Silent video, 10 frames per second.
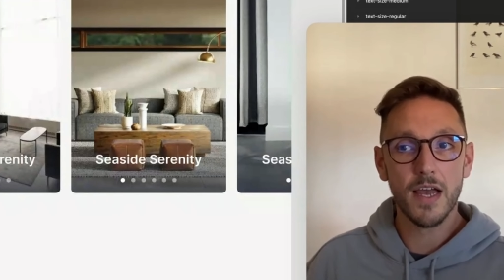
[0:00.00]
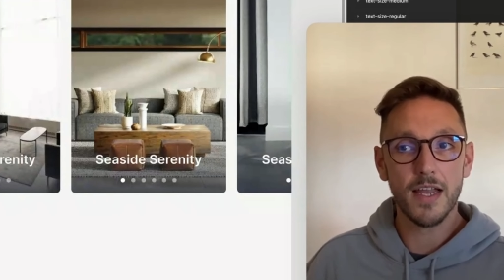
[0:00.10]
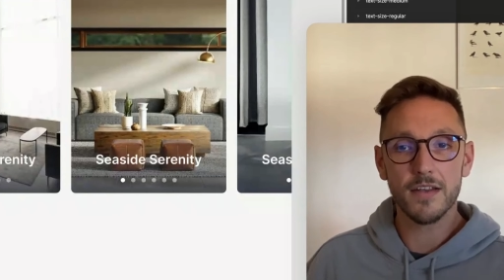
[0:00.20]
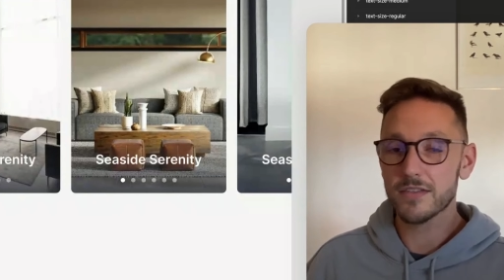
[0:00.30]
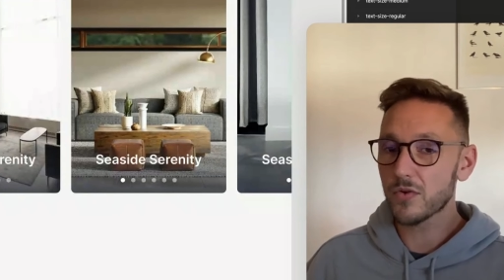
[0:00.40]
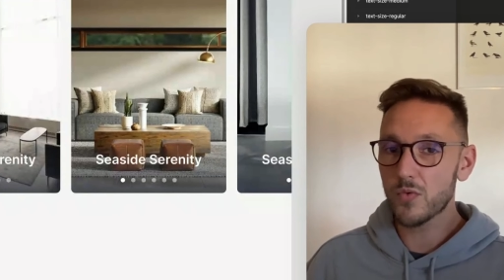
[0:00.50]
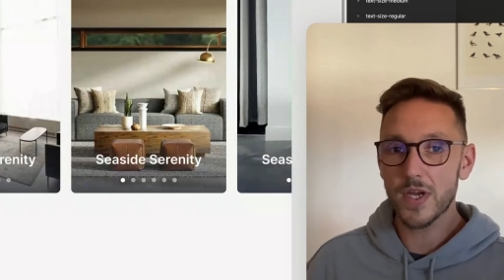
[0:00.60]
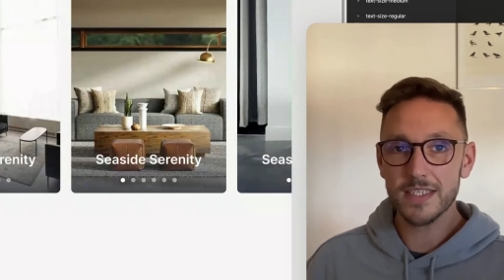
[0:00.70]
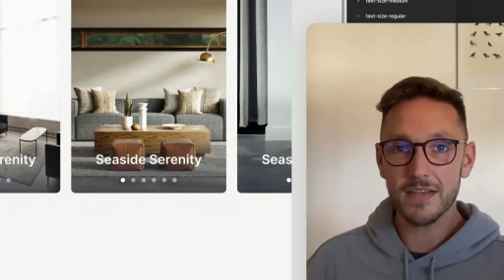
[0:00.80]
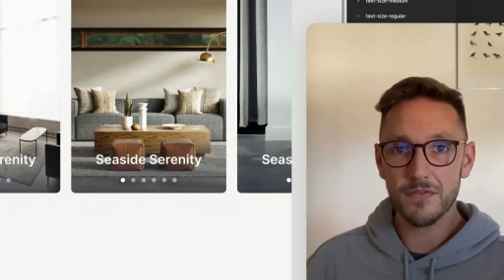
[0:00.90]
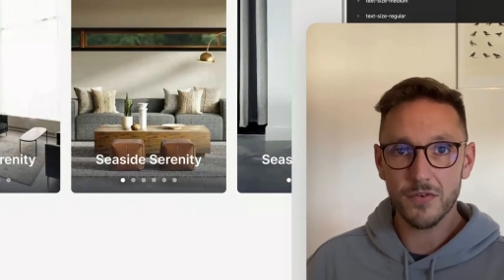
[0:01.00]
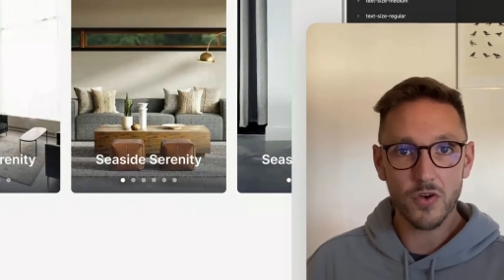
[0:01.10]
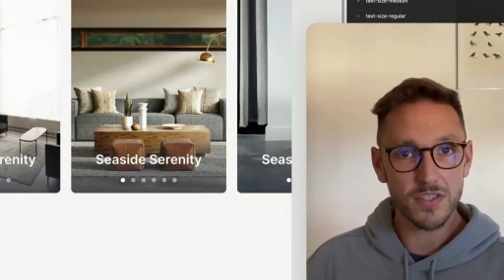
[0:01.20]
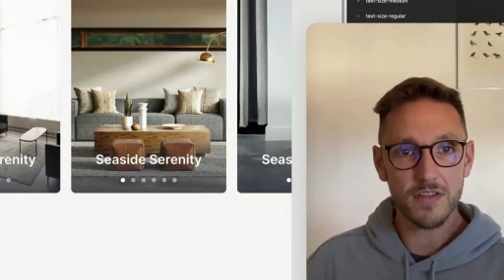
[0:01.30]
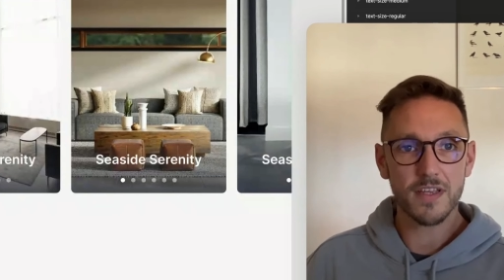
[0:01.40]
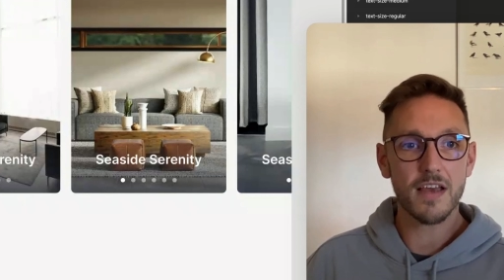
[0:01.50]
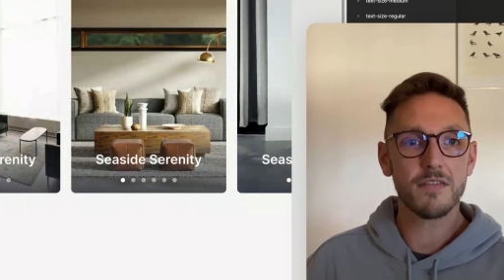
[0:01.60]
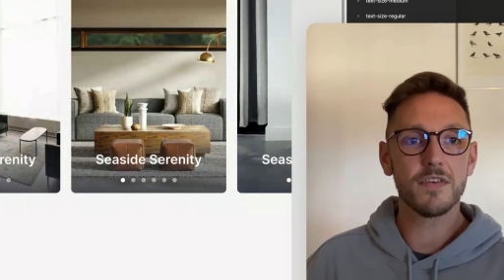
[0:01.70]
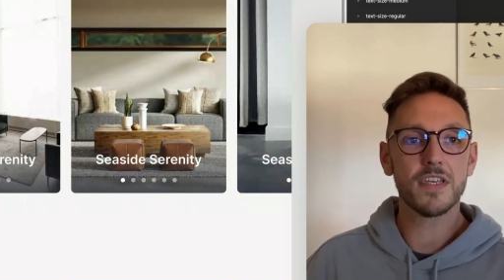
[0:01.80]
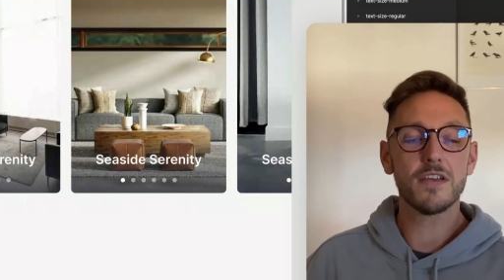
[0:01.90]
And as always, if you got something out
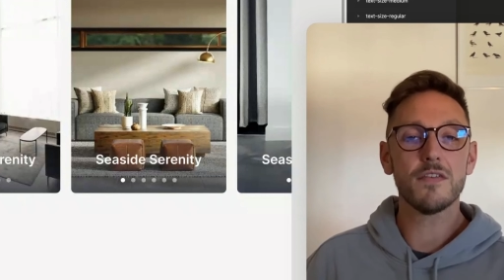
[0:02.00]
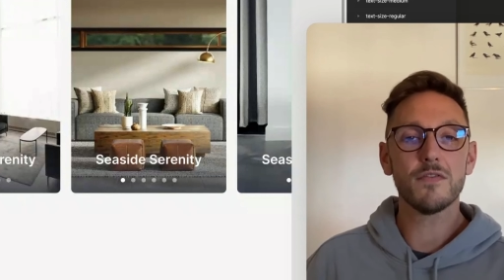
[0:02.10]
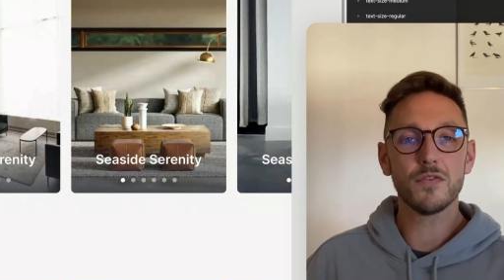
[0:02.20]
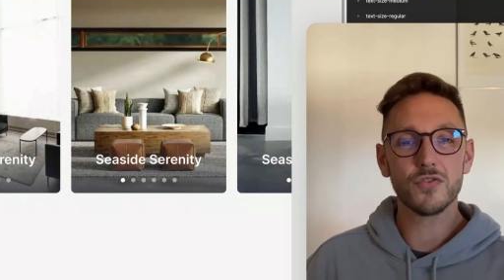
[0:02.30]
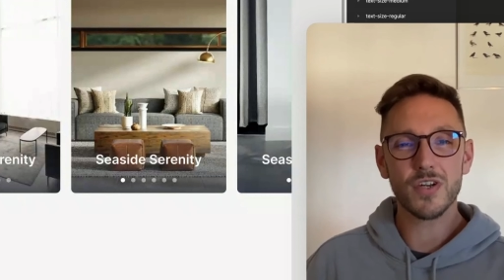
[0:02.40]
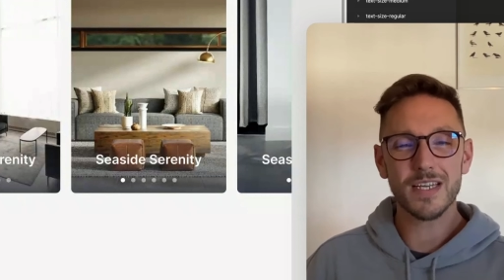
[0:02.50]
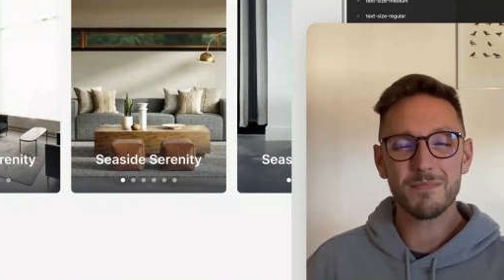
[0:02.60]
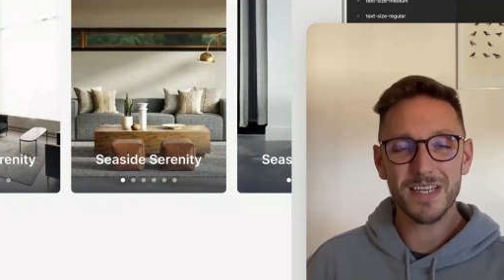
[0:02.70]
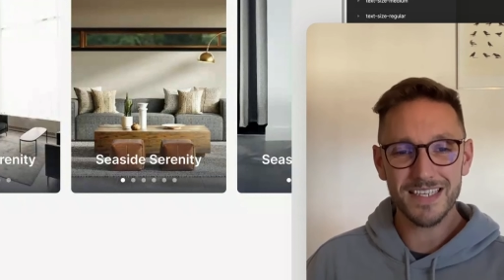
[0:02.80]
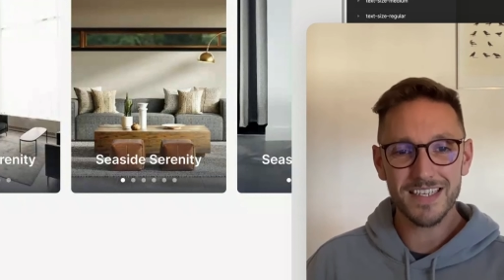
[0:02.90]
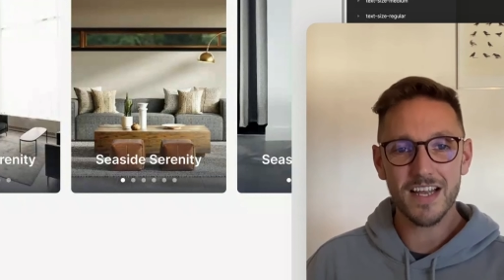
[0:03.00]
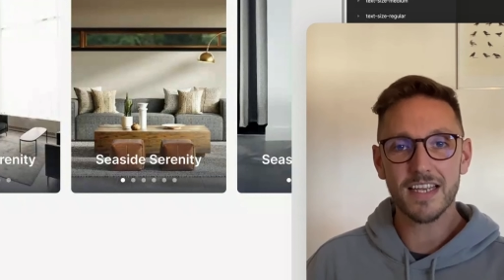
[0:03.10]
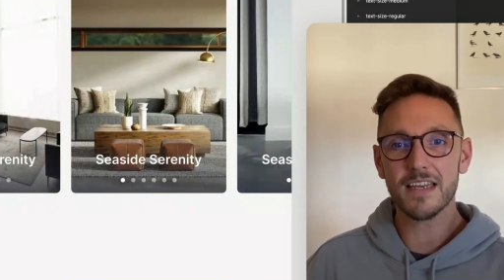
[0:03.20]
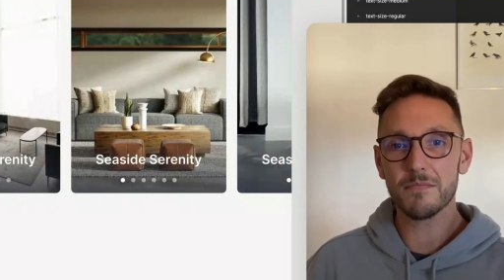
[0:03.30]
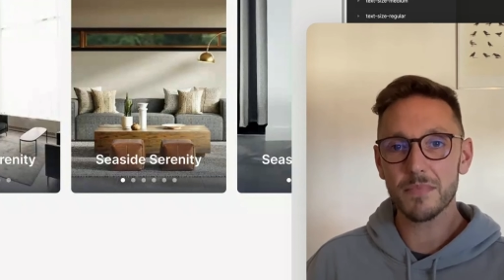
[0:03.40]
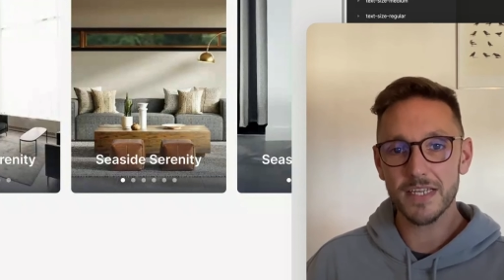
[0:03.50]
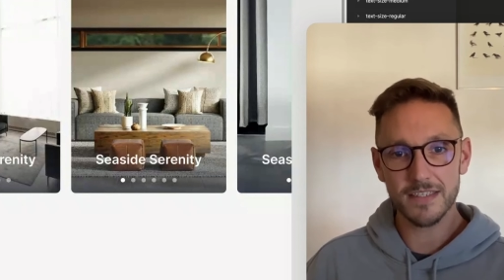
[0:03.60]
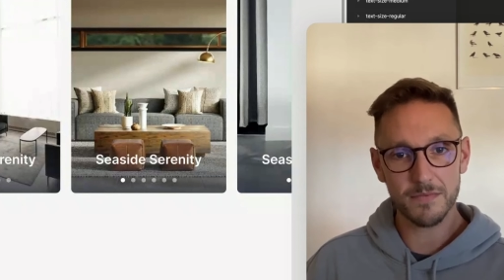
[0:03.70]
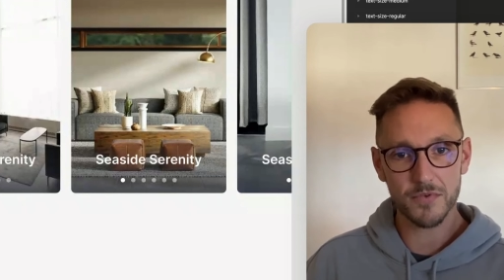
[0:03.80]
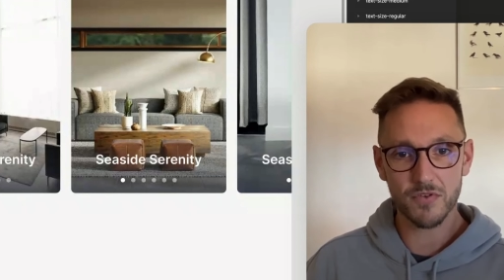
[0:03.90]
of the video, if you enjoyed it, please like it, please
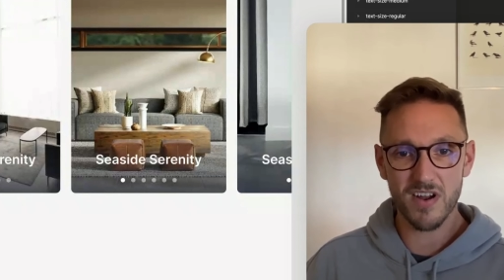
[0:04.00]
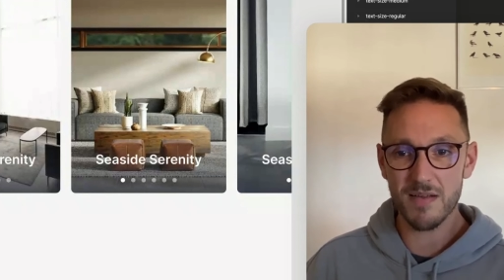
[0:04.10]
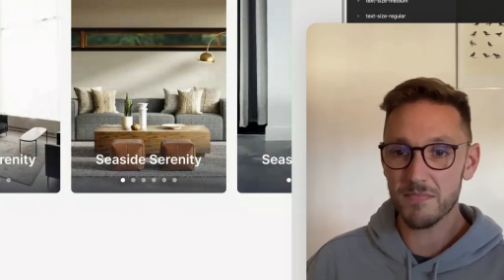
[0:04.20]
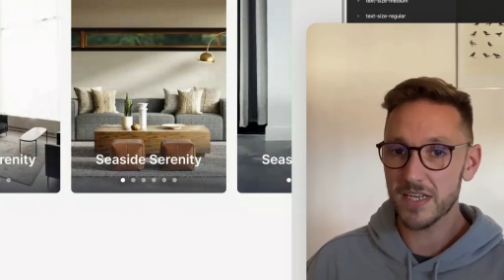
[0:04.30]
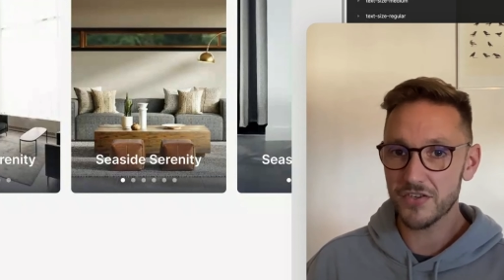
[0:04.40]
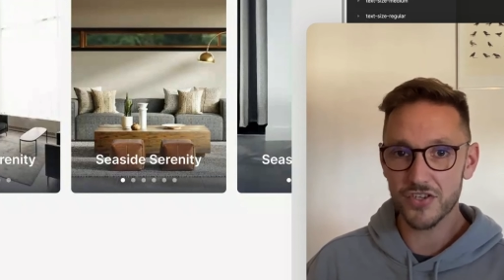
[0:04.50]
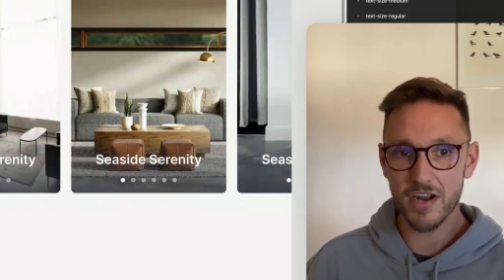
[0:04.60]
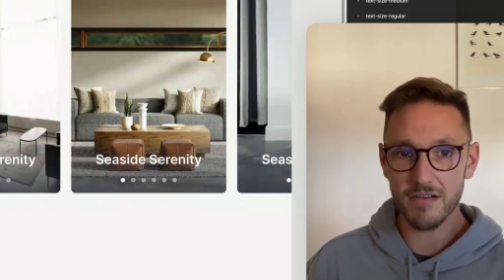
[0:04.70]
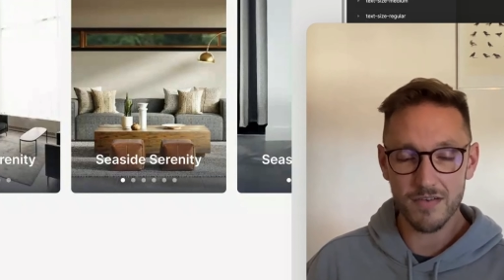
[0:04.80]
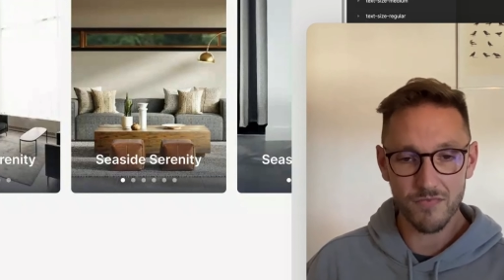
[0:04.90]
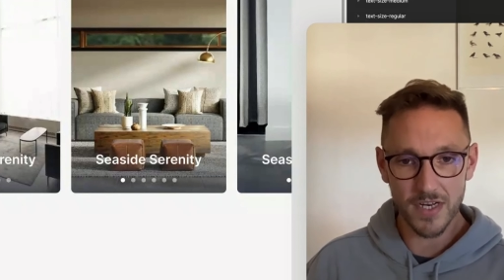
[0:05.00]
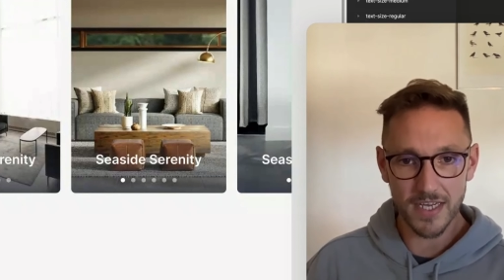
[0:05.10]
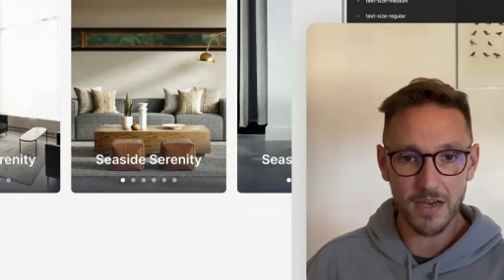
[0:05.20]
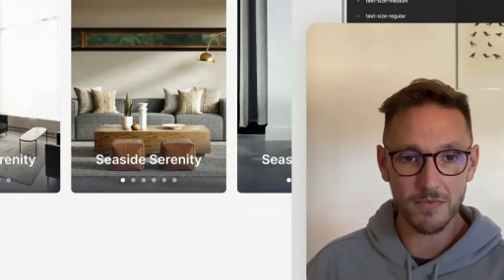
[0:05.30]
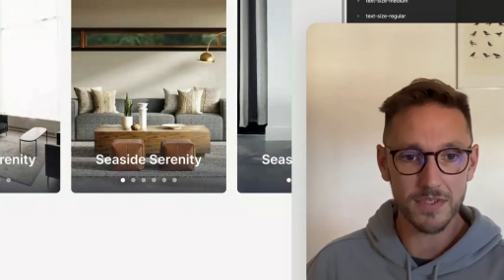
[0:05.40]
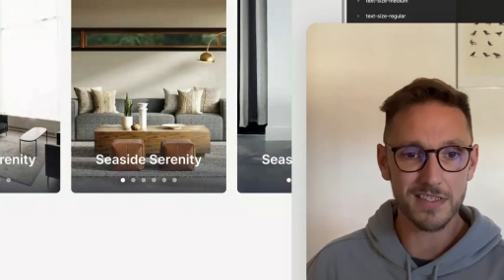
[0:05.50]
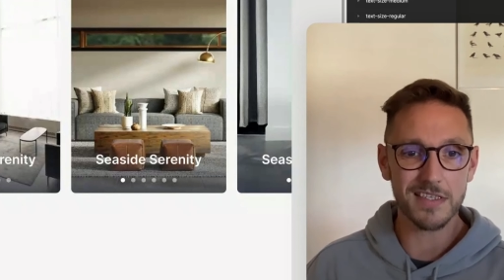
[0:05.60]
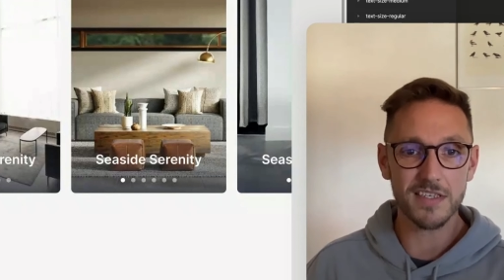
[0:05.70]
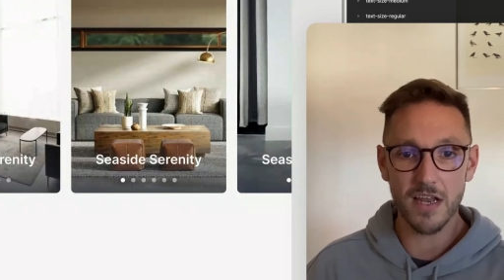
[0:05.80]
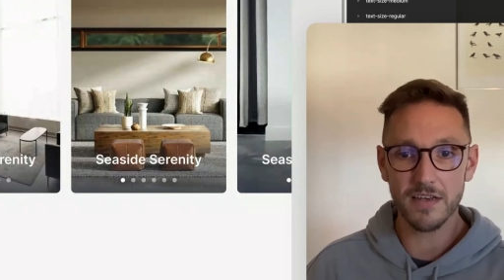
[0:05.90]
subscribe, please share it. It really helps us a
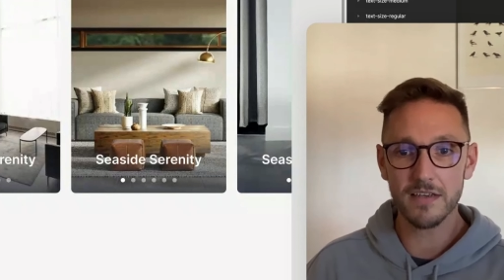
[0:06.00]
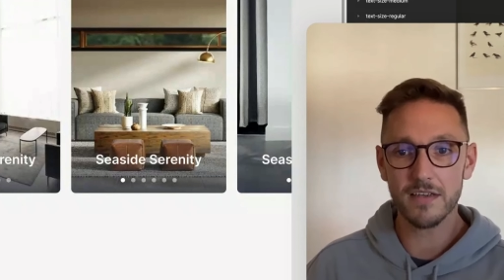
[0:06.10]
ton.